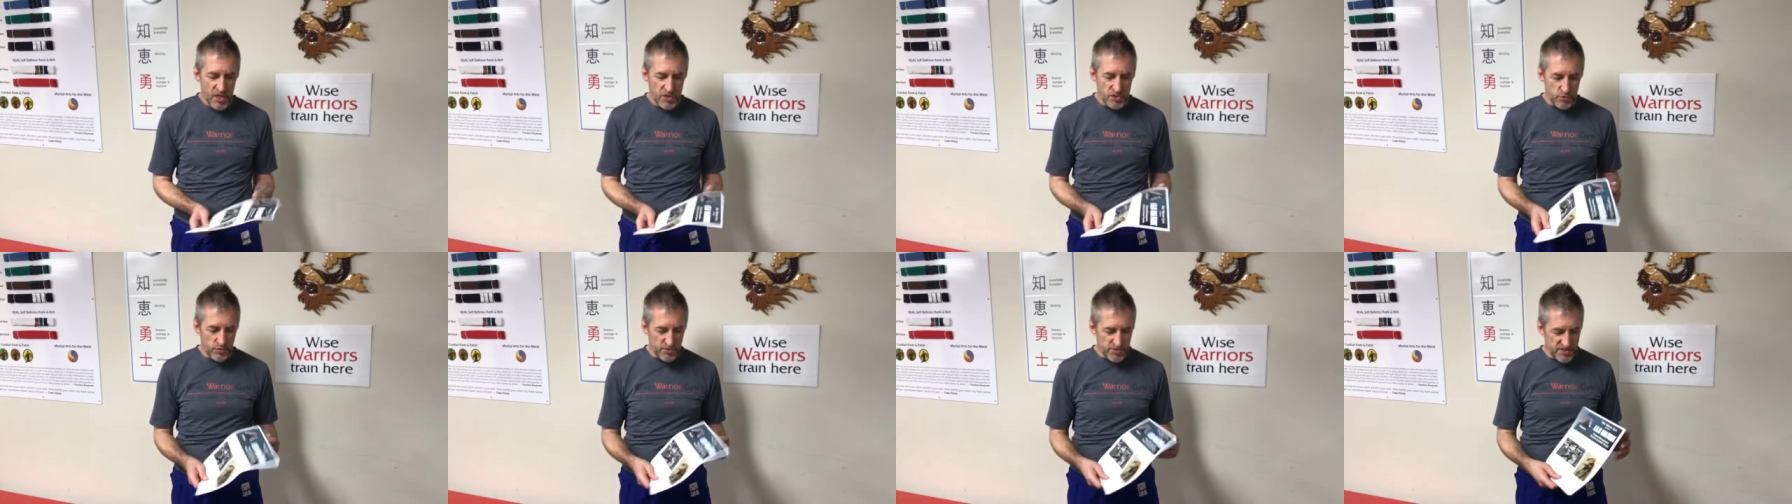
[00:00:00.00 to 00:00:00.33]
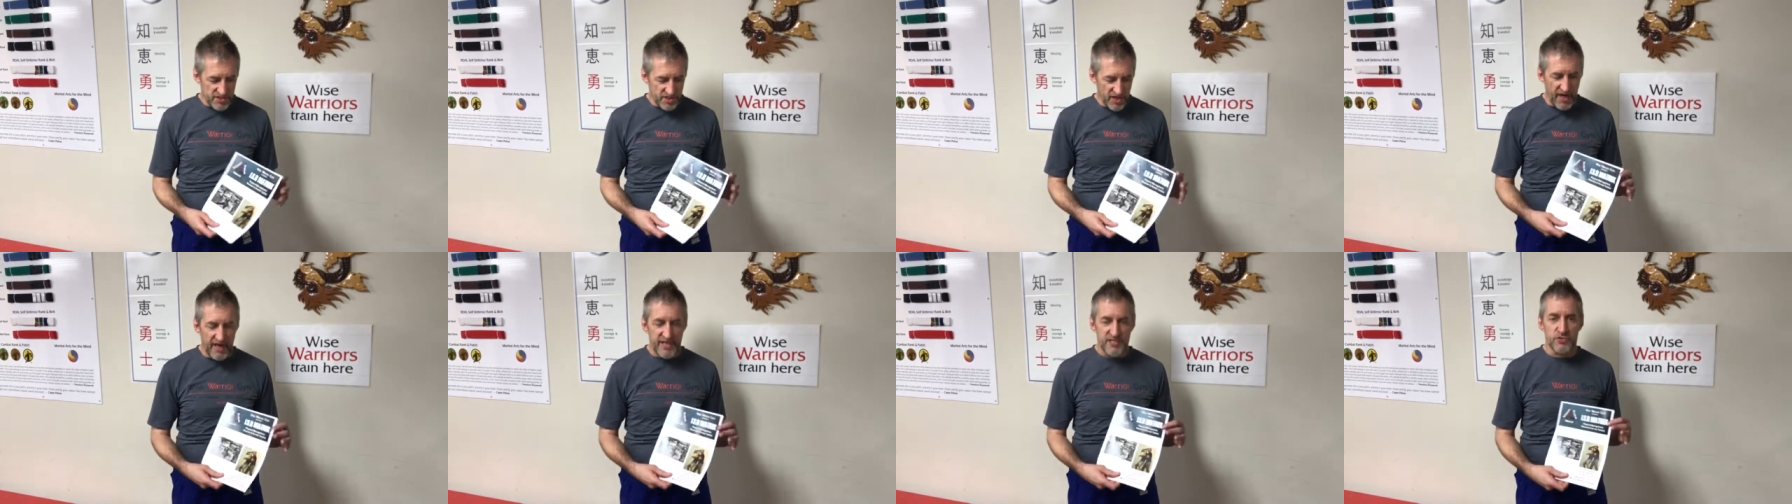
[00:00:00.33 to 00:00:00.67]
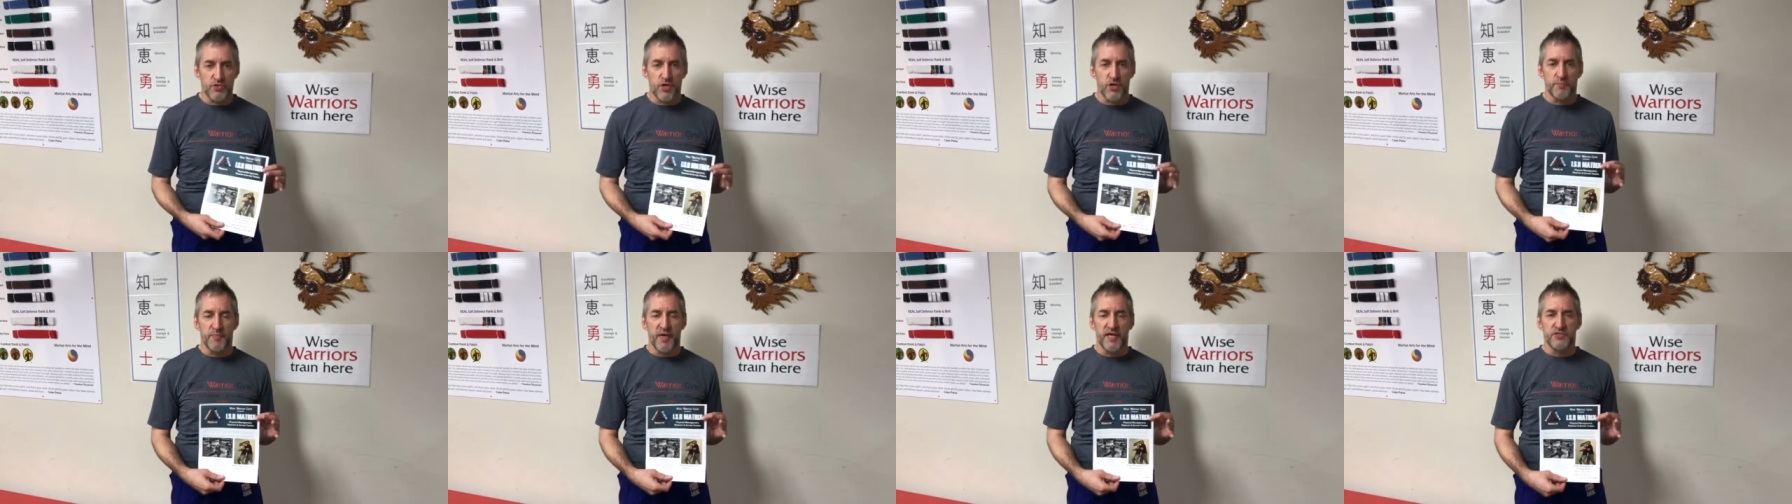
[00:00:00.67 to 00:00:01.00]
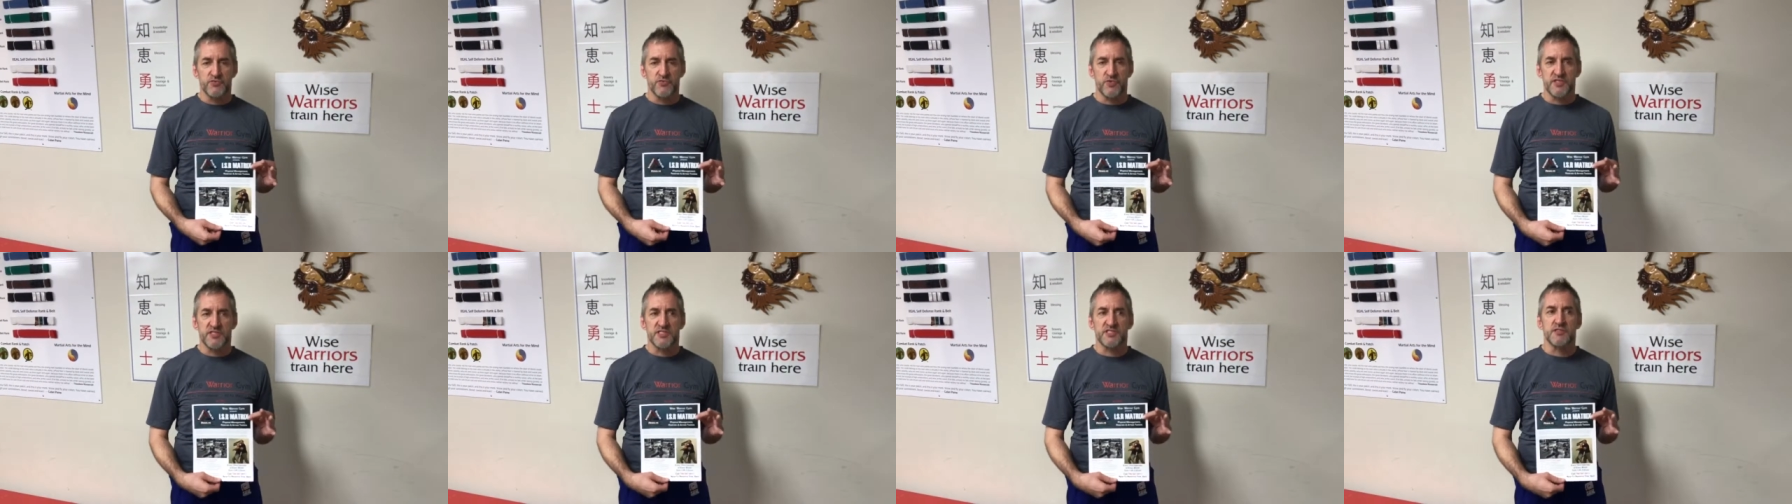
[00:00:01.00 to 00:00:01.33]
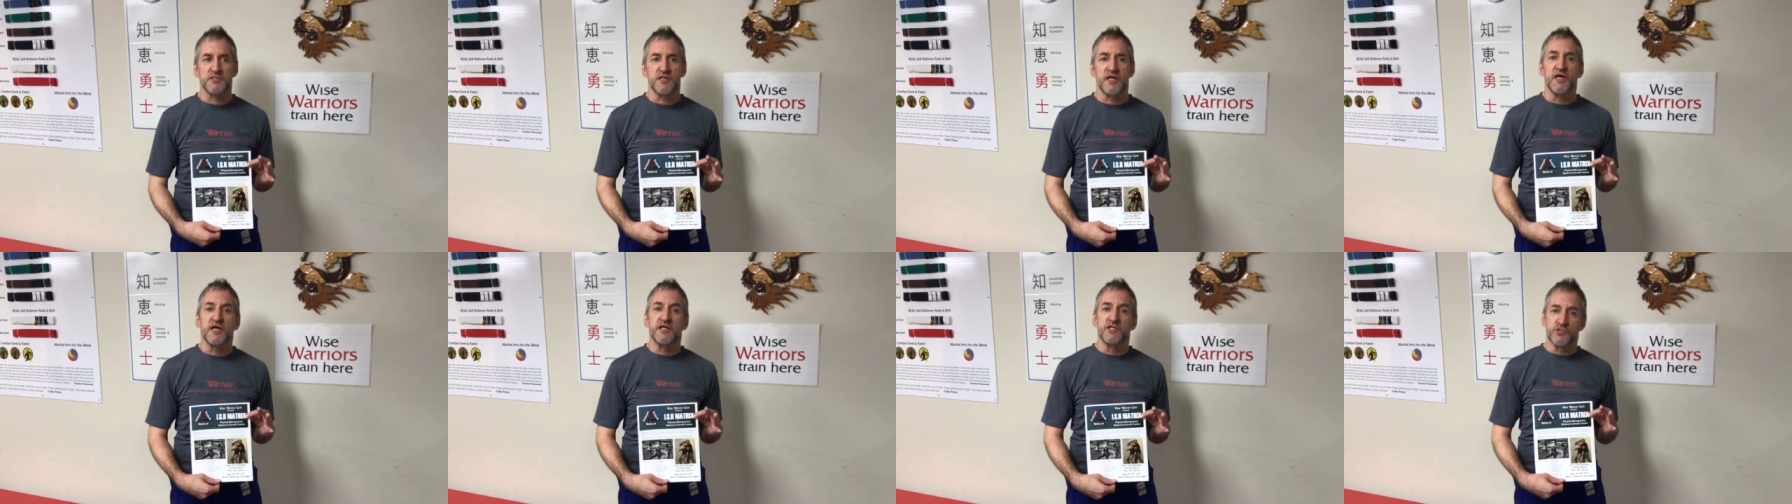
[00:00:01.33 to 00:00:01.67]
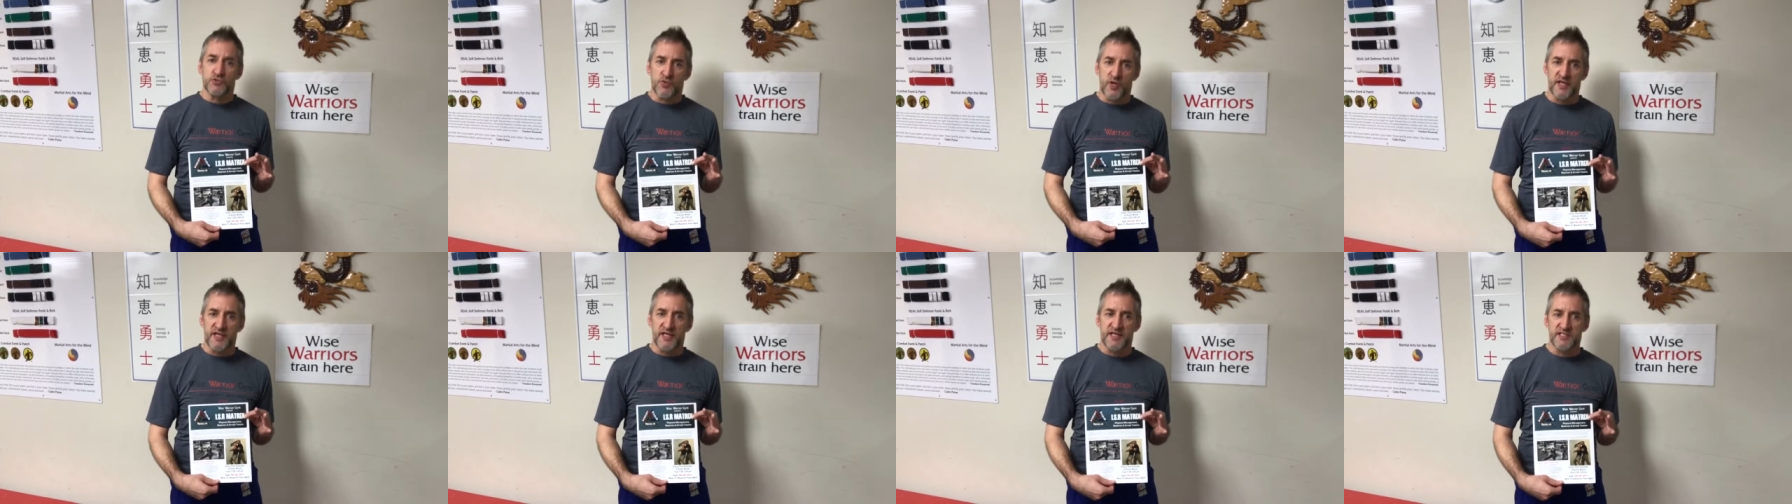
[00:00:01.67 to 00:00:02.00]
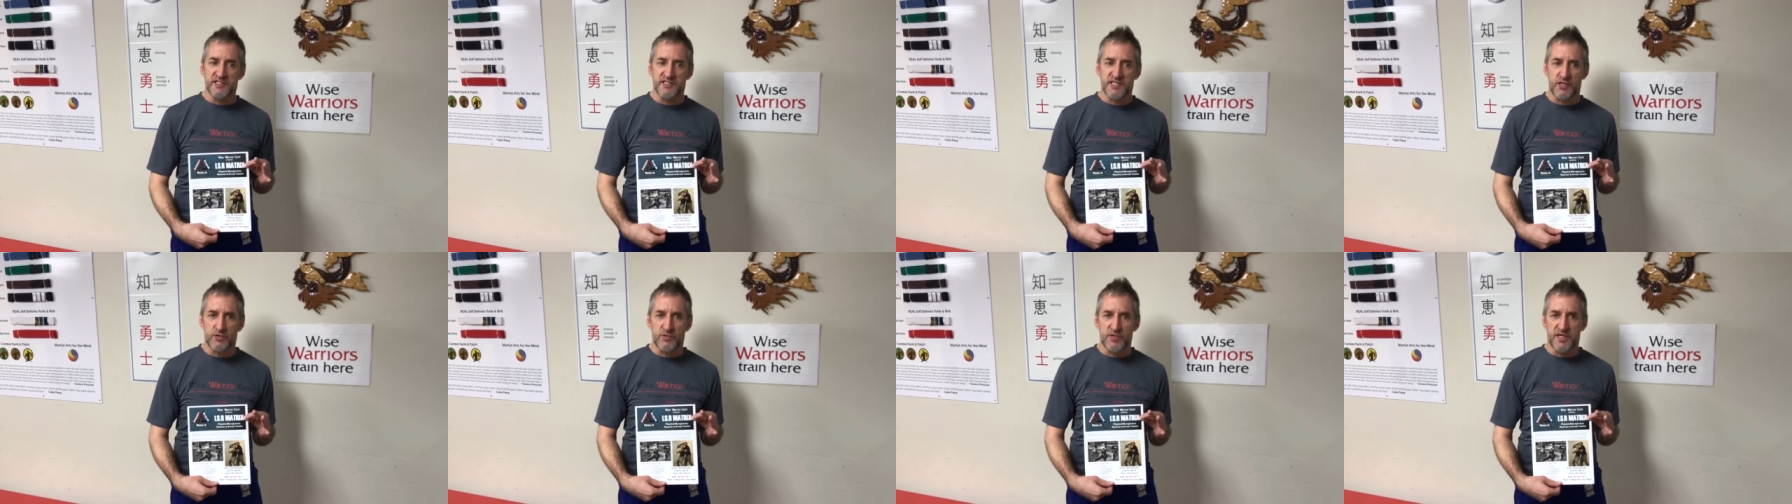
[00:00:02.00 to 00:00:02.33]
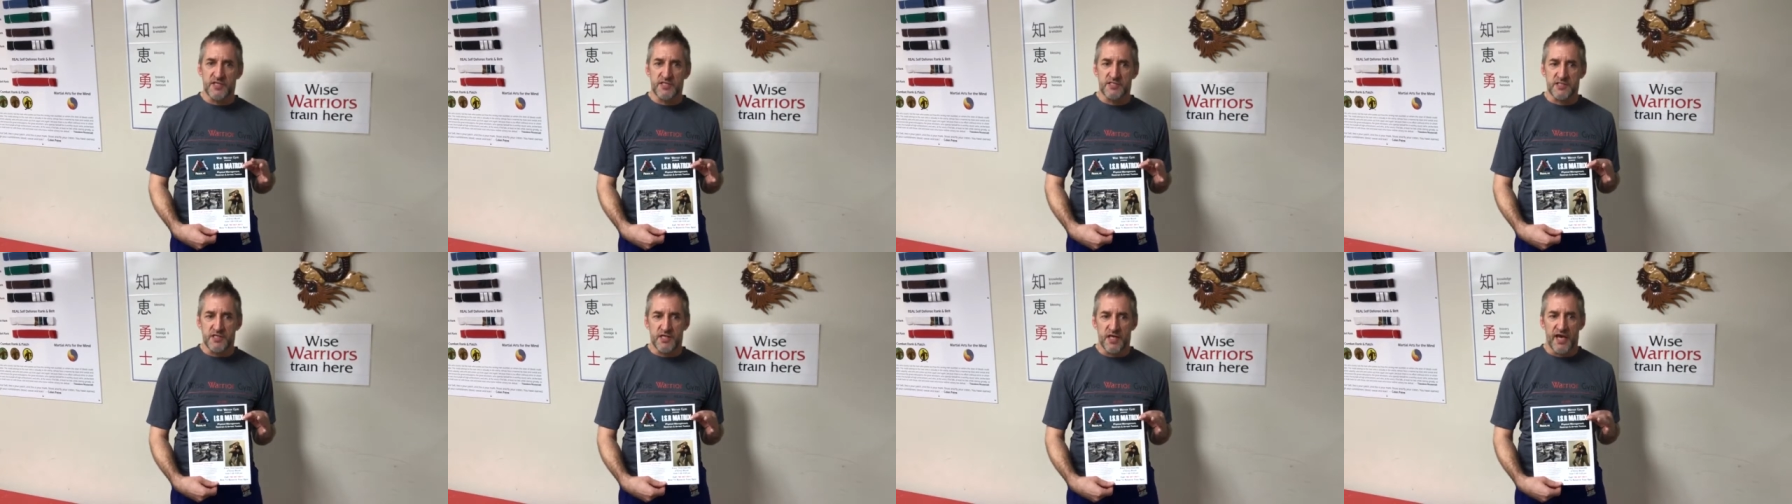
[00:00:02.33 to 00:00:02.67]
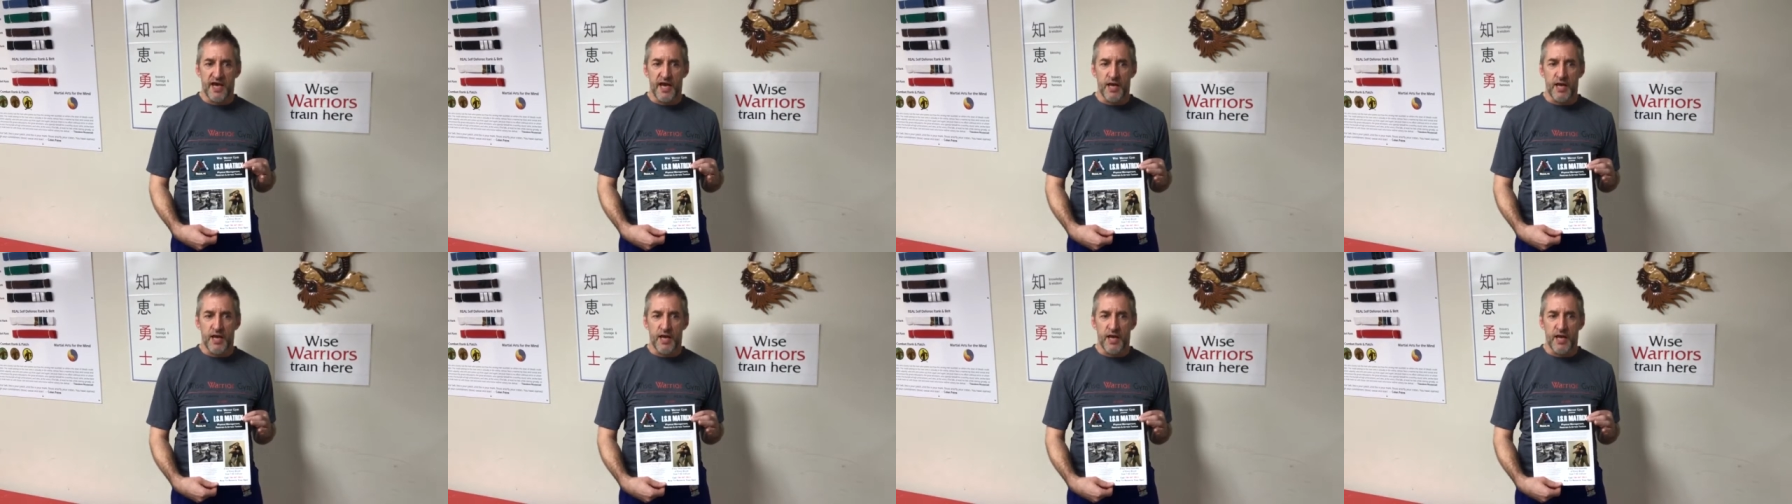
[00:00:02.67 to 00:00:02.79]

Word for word: So it's the ISR Matrix training series,